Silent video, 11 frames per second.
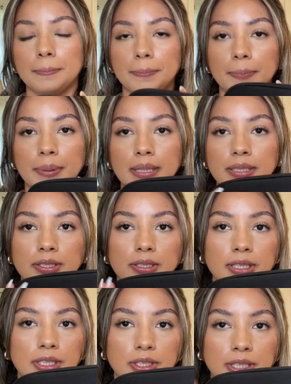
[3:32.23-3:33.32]
but literally
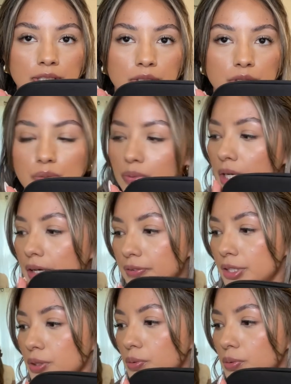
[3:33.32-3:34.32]
you can use whatever you